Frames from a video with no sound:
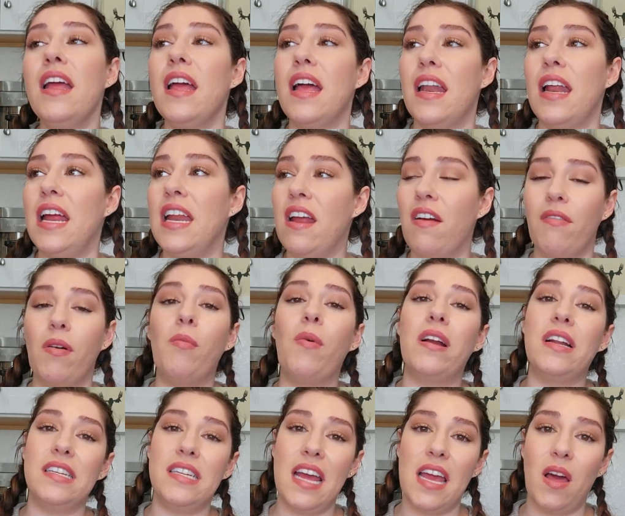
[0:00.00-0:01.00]
and I never
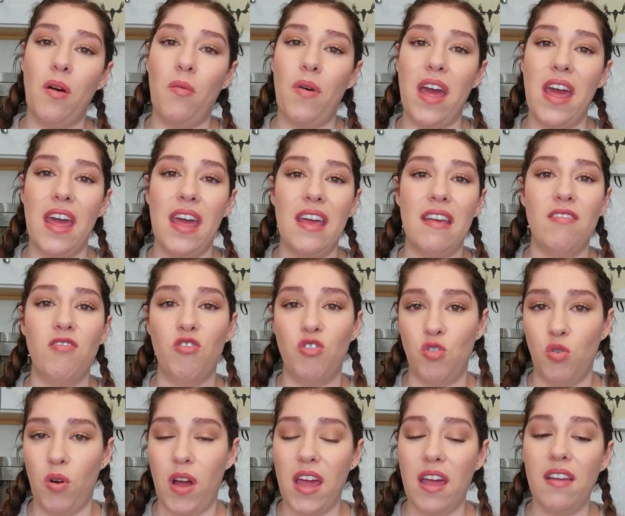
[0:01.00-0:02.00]
want to take away his
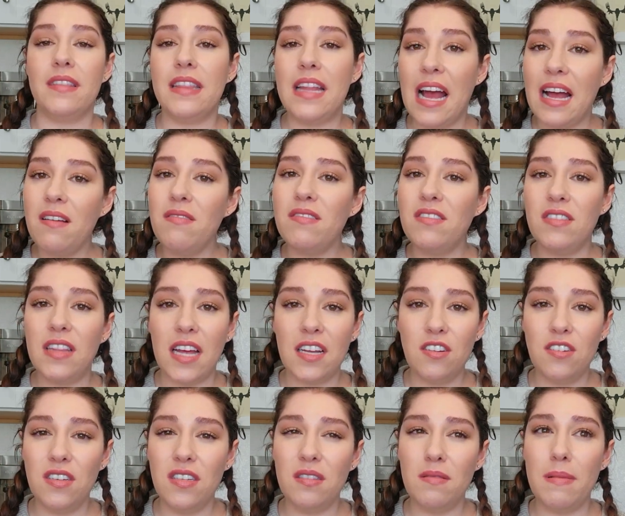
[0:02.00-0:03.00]
joy.
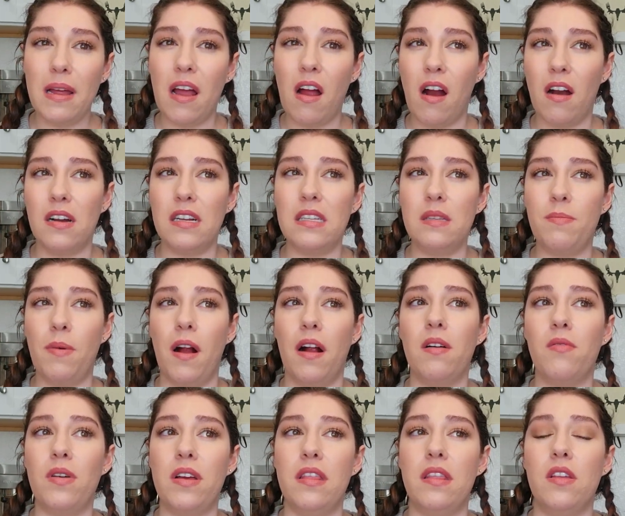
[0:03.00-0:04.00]
That's just my hardest
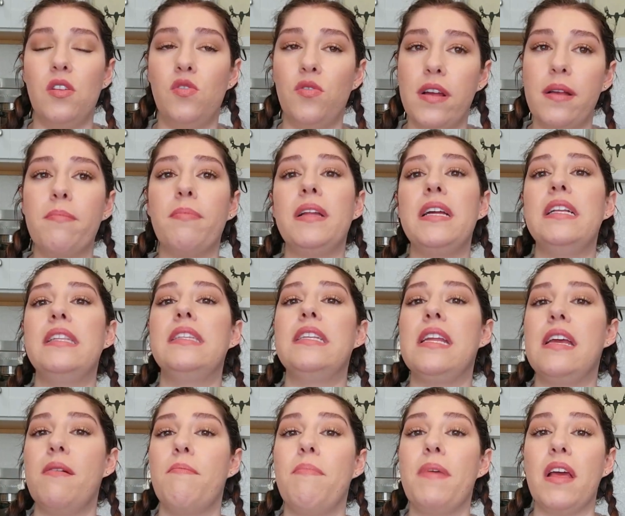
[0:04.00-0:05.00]
part with the joint bleeds
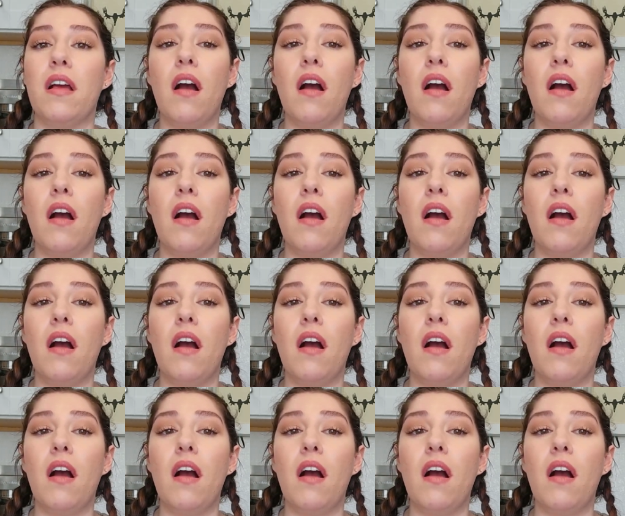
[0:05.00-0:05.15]
and him being